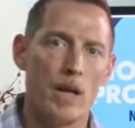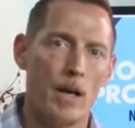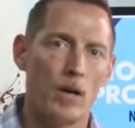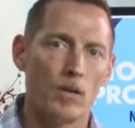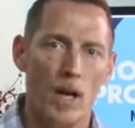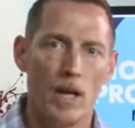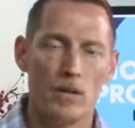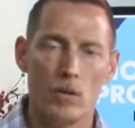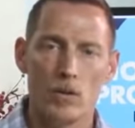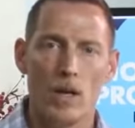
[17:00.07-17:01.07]
light,
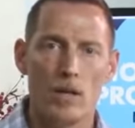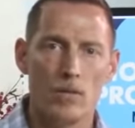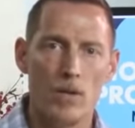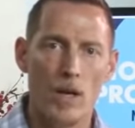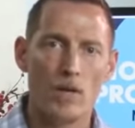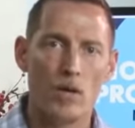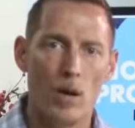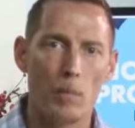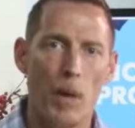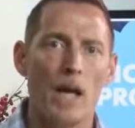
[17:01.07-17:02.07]
those kinds of things are
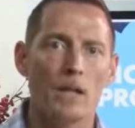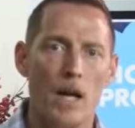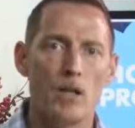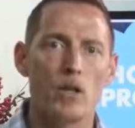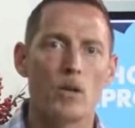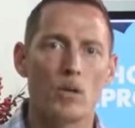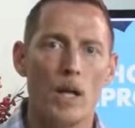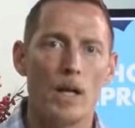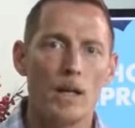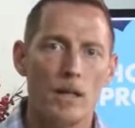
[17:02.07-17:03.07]
biological,
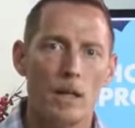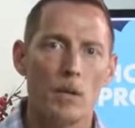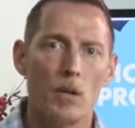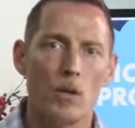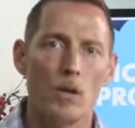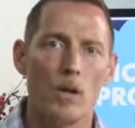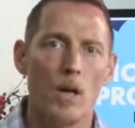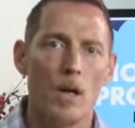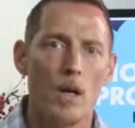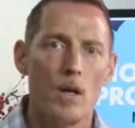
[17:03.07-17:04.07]
chemical
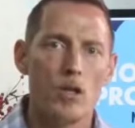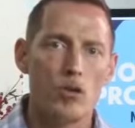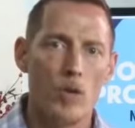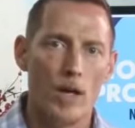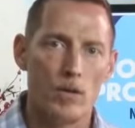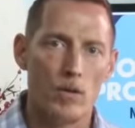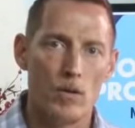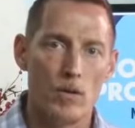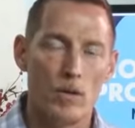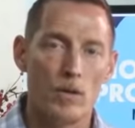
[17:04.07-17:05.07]
stressors.
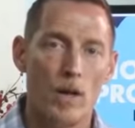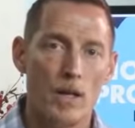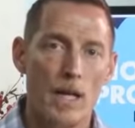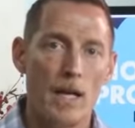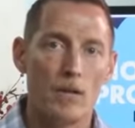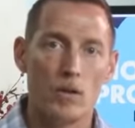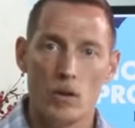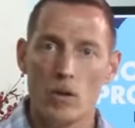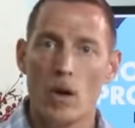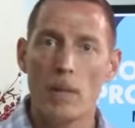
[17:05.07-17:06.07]
Again, good
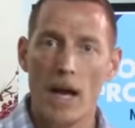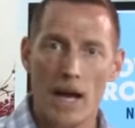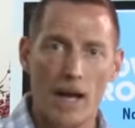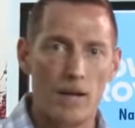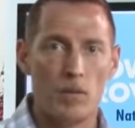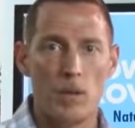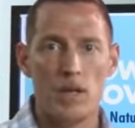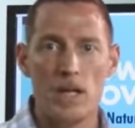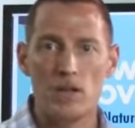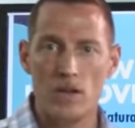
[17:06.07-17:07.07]
or bad, we
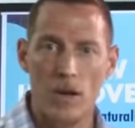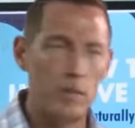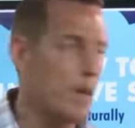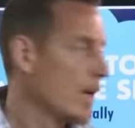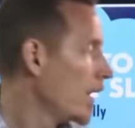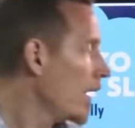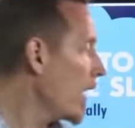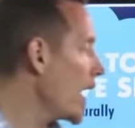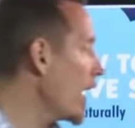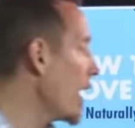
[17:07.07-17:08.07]
need some
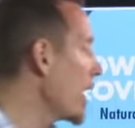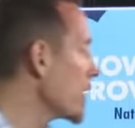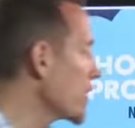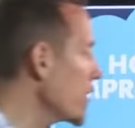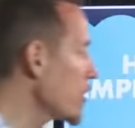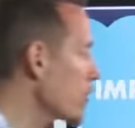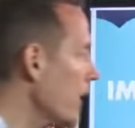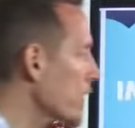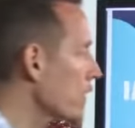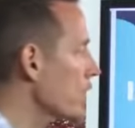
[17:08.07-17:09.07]
uh, good
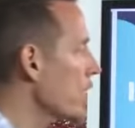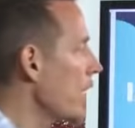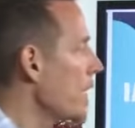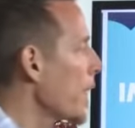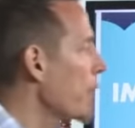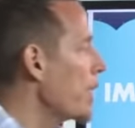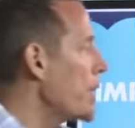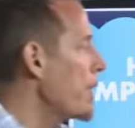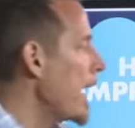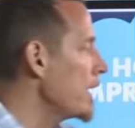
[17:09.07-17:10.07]
stressors, but
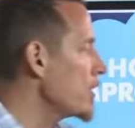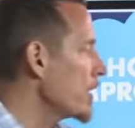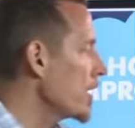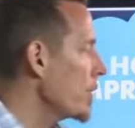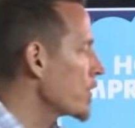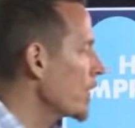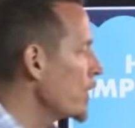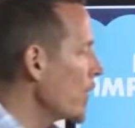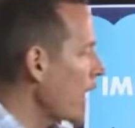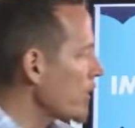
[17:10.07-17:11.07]
managing them. So if you're
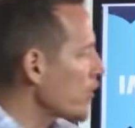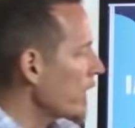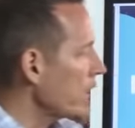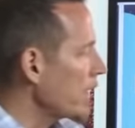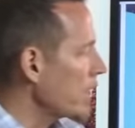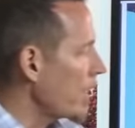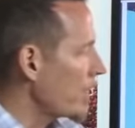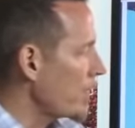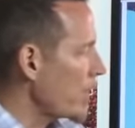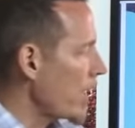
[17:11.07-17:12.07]
not drinking enough, if
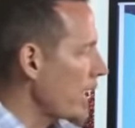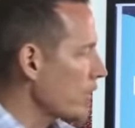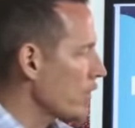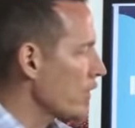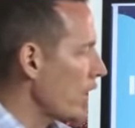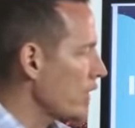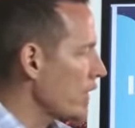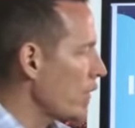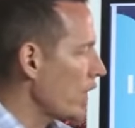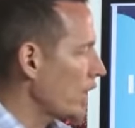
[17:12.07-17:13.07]
you're not exercising
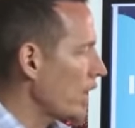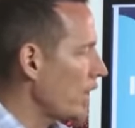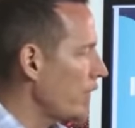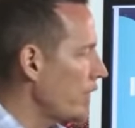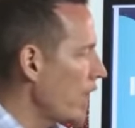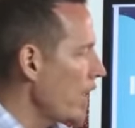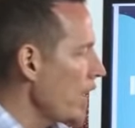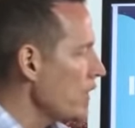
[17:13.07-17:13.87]
well, if you